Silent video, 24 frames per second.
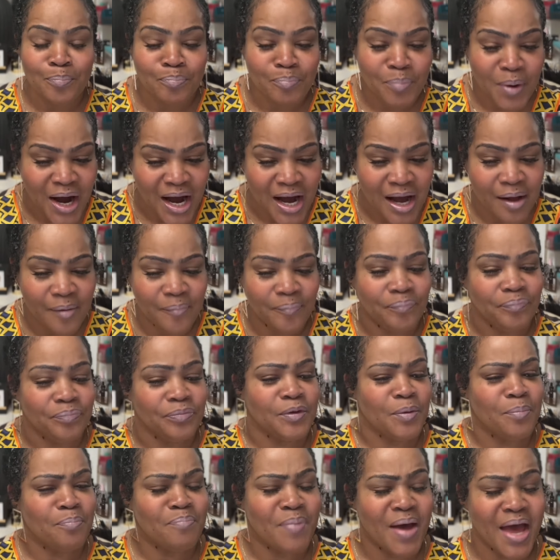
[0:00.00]
But
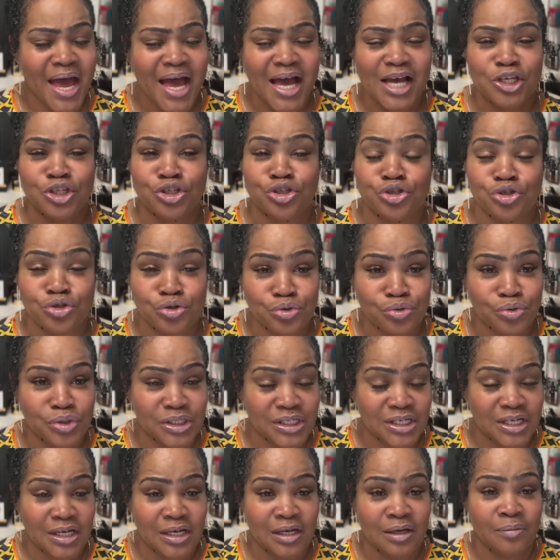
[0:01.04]
the bags do
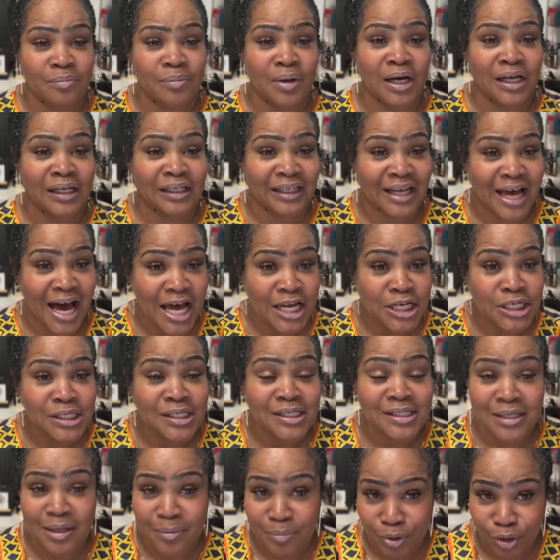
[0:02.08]
seem a lot
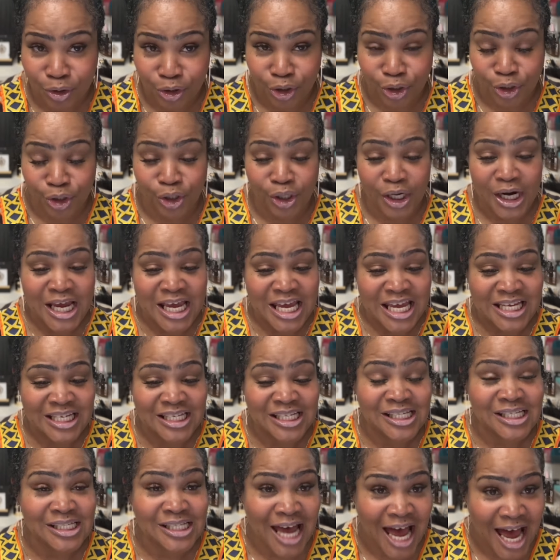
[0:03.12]
similar in
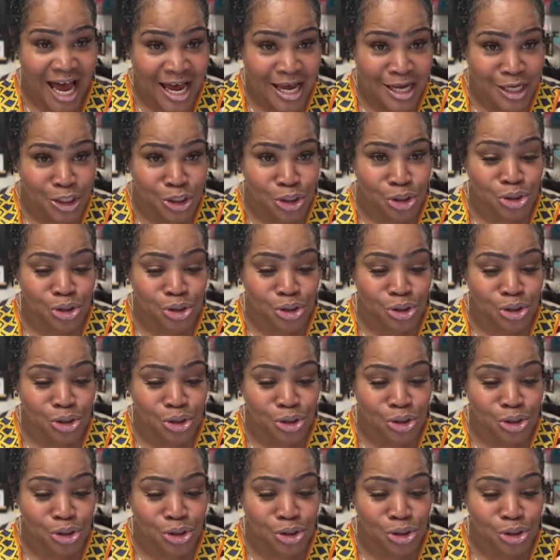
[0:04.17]
size.